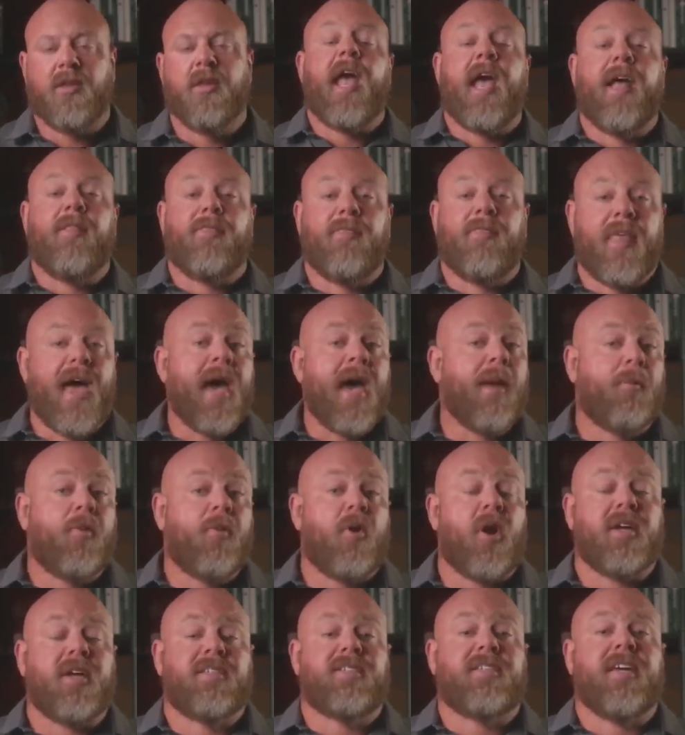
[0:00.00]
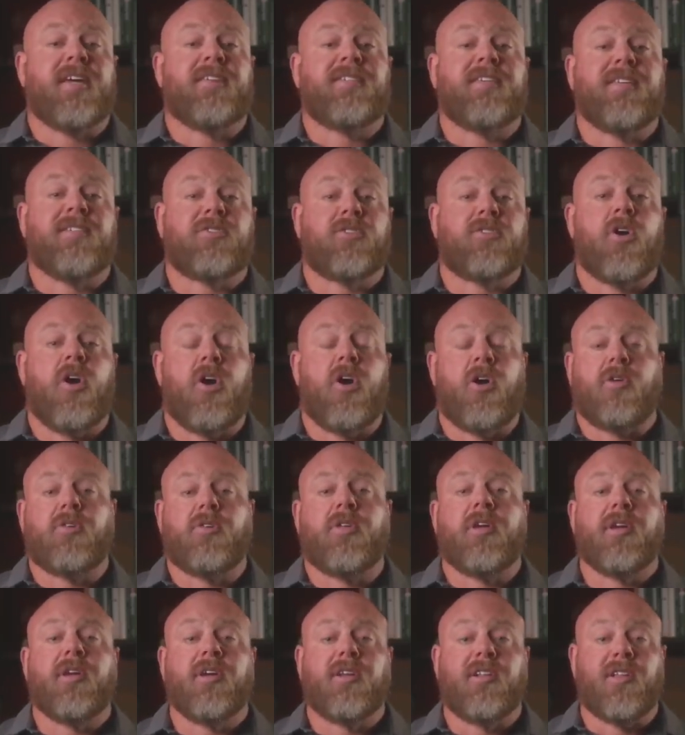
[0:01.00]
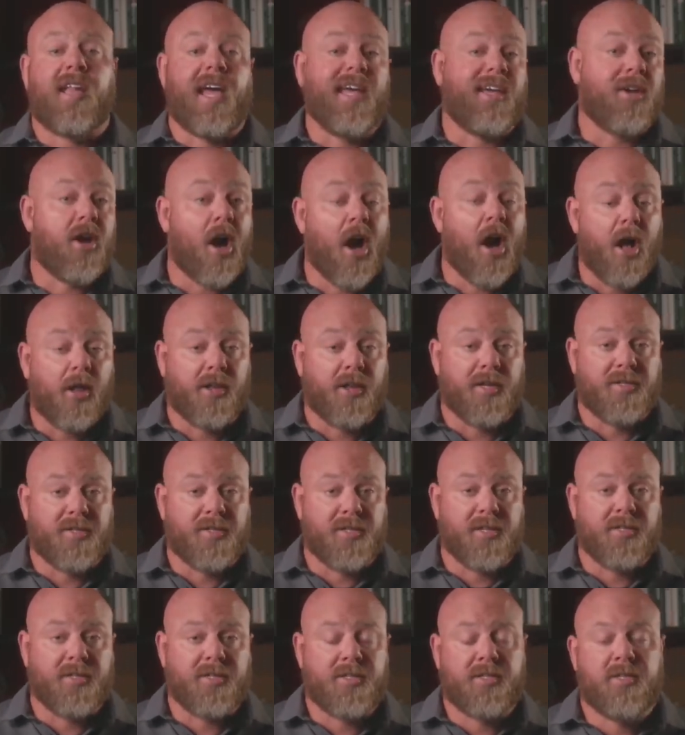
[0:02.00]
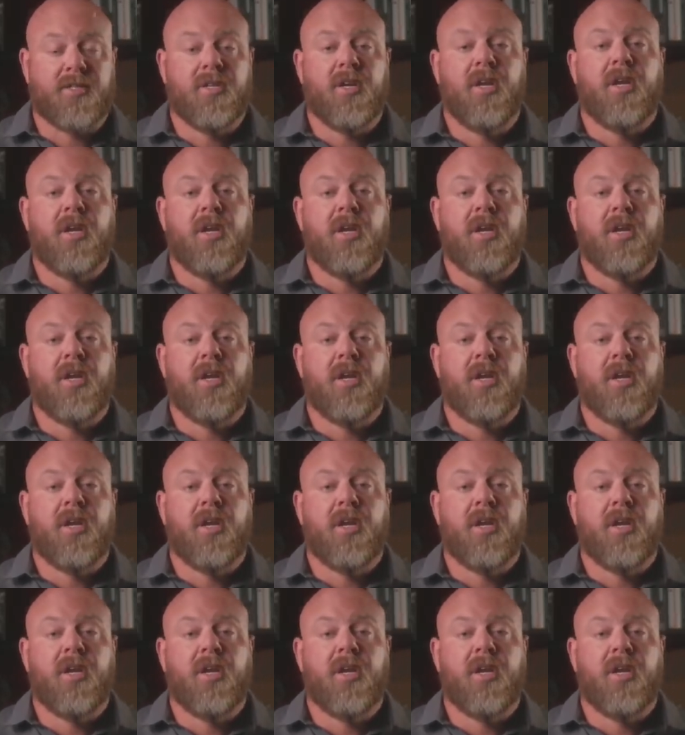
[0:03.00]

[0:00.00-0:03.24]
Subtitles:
And that process is called glycolysis.